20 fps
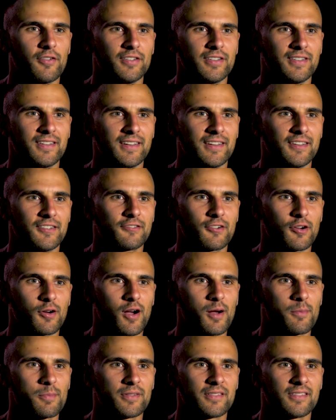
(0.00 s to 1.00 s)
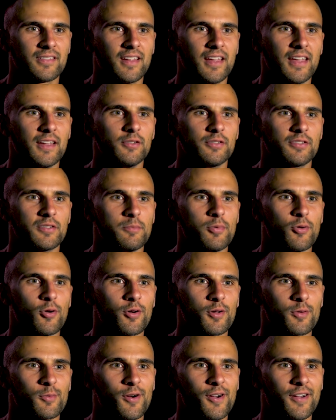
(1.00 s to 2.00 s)
obviously grew up as an Eagle
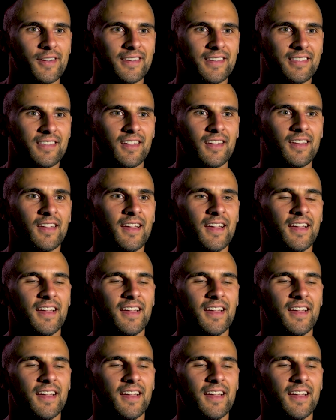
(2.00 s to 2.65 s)
supporter, working in the